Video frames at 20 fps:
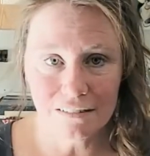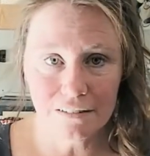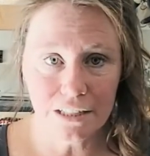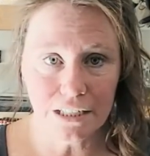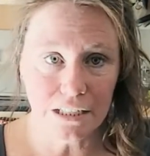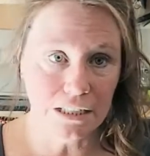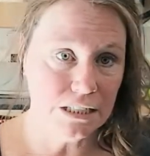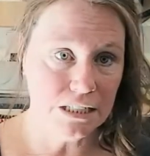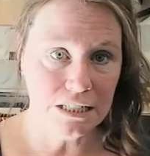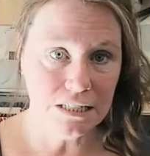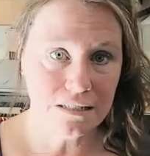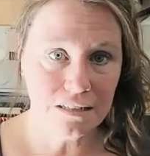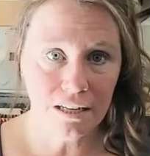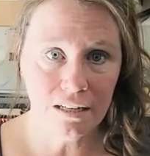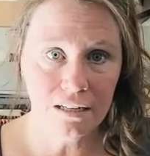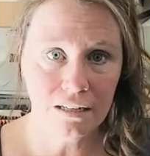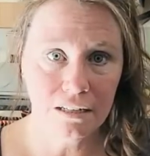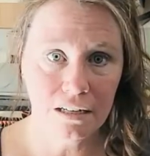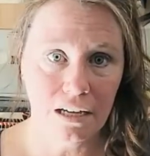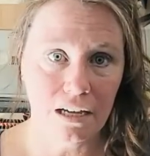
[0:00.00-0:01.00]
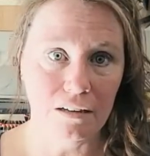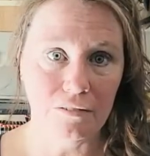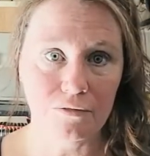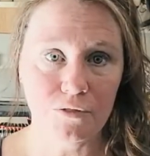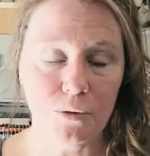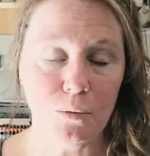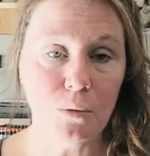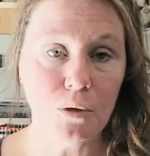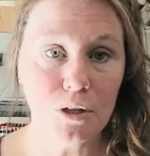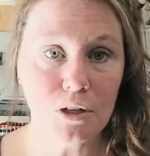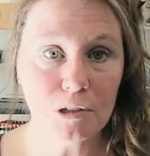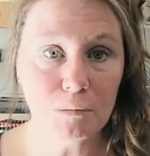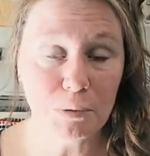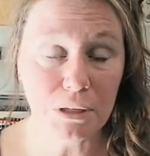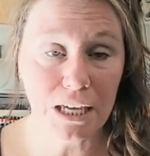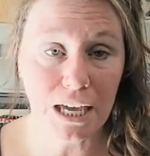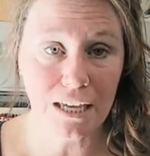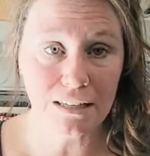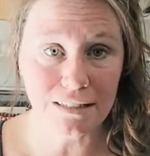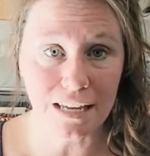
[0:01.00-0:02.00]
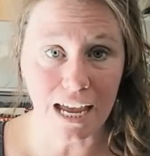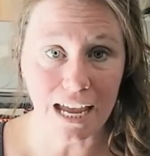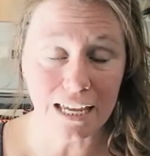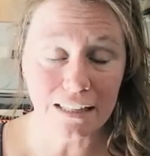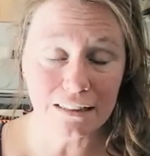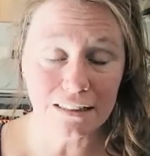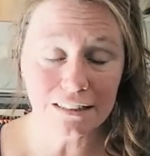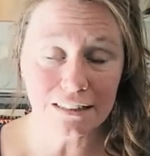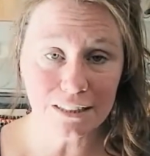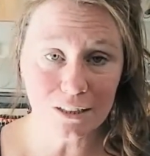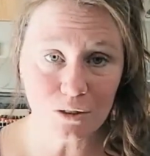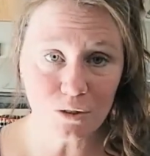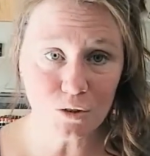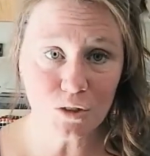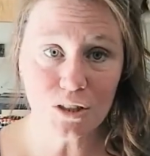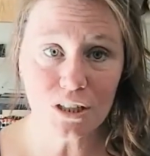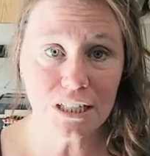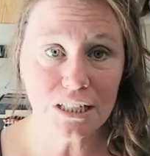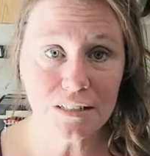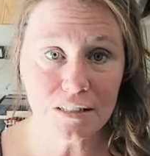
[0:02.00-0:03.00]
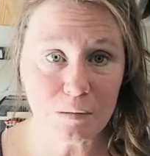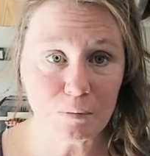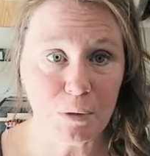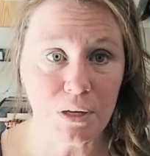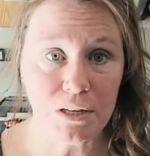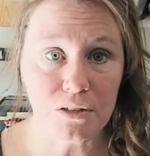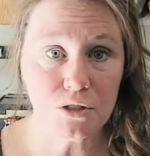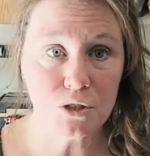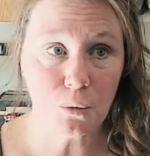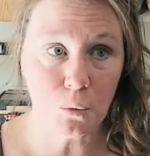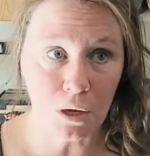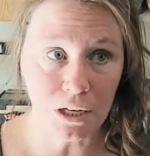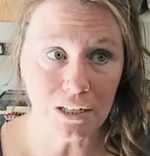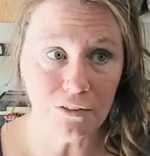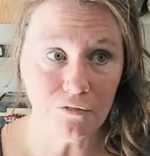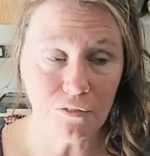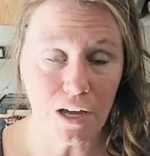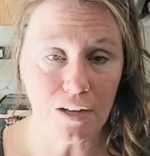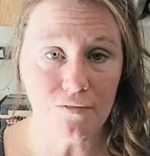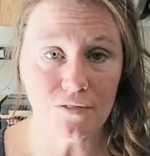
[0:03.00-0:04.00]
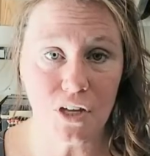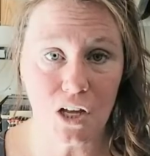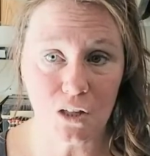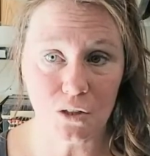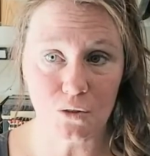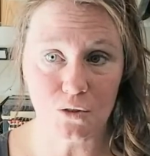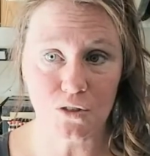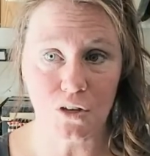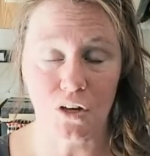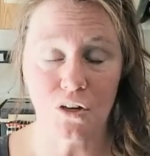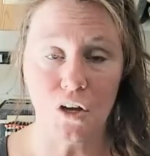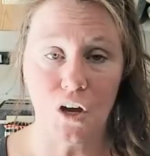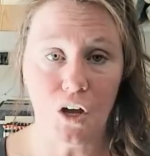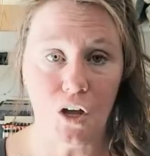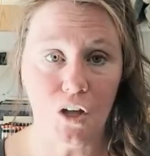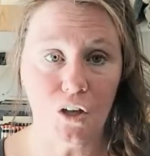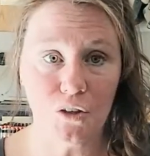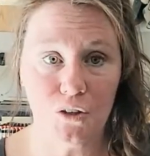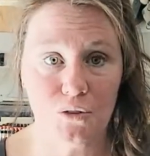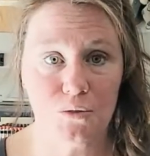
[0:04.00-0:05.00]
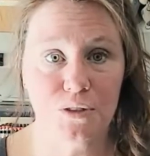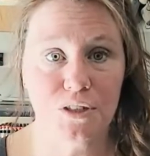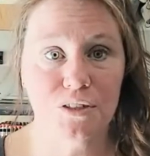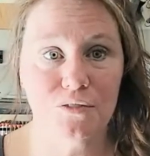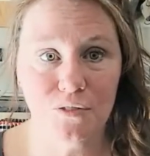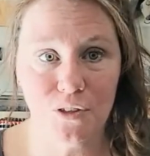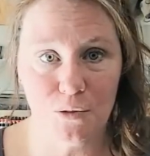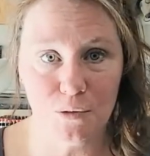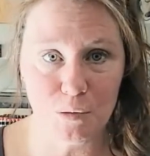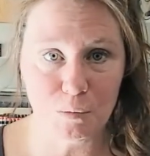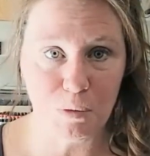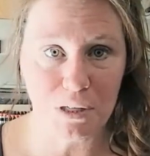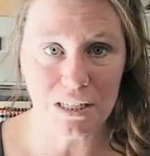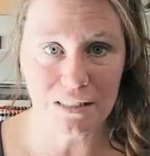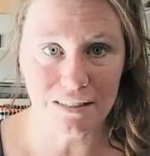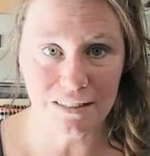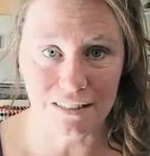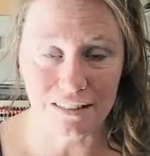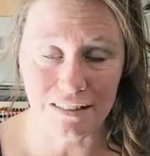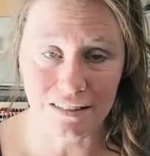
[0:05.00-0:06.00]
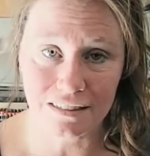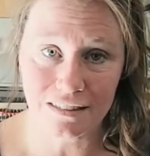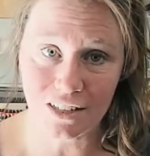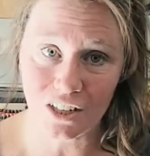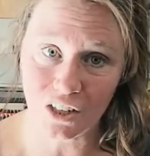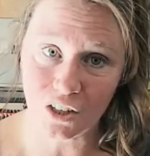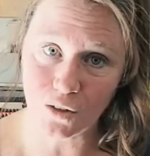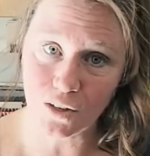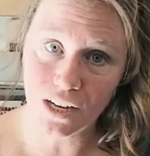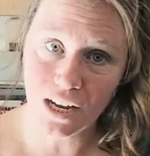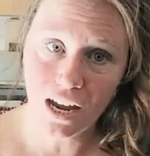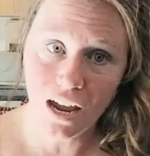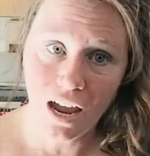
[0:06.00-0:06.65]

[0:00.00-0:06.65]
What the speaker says: the end of the world, because I literally spent $25 on all 3 of those pieces. So